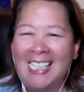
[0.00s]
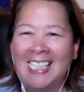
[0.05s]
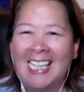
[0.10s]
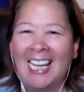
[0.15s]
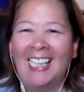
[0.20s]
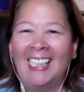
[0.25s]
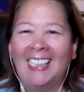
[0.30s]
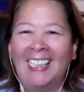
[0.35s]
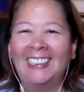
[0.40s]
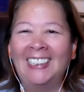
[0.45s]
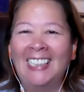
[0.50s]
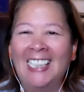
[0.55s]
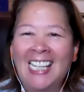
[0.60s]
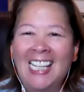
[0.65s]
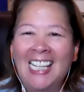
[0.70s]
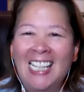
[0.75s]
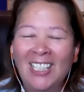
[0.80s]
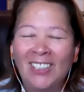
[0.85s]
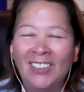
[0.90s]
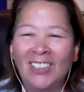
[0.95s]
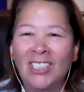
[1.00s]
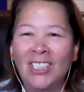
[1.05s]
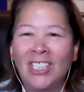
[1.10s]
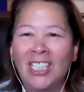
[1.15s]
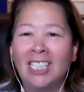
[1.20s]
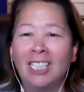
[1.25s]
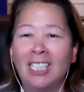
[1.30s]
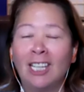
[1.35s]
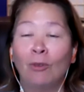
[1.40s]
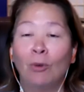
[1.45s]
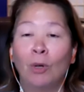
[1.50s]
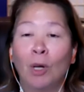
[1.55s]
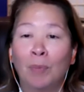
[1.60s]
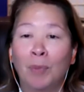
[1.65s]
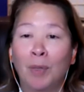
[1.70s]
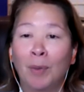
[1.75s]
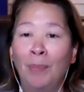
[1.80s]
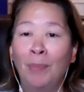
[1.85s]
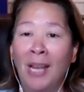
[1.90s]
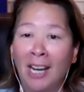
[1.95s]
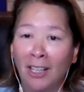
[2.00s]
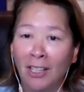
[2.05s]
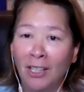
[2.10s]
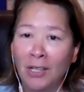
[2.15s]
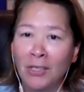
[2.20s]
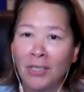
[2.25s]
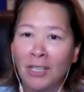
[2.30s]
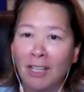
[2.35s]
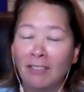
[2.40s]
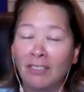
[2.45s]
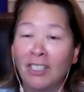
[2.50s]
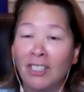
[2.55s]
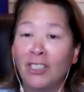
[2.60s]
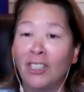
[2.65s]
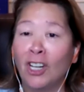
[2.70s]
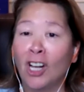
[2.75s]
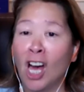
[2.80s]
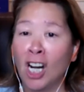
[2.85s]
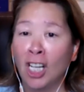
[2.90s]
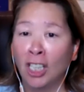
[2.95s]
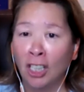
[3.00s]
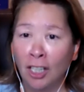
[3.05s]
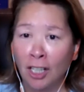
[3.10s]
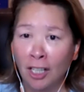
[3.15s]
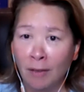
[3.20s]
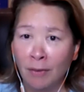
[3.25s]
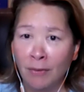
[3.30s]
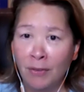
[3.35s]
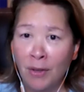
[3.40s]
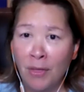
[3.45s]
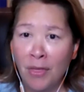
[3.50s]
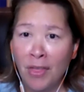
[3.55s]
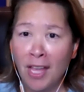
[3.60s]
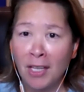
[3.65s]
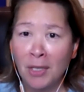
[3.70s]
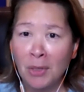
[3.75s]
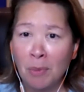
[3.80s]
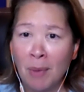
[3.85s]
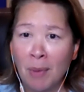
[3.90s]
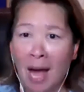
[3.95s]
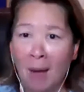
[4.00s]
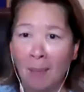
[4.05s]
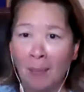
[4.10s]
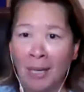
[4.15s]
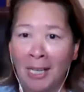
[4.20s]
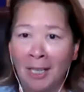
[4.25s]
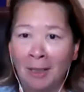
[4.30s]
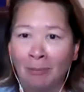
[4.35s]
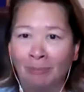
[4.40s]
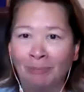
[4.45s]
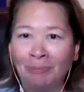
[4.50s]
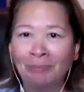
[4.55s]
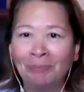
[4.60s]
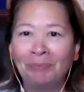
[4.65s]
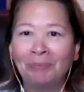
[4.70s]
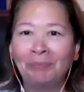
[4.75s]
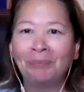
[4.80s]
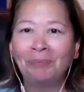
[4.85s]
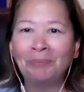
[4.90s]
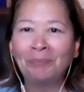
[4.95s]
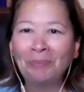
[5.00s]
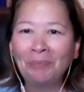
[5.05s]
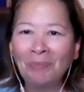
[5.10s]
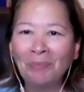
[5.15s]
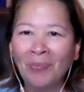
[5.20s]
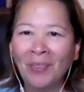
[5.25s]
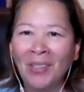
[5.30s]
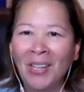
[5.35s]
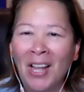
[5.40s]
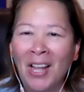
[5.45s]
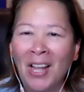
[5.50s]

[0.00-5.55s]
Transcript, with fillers: So, mm-hmm. well, she said, well, prepare yourself because you're going to learn a few things about me. Mm. Uh,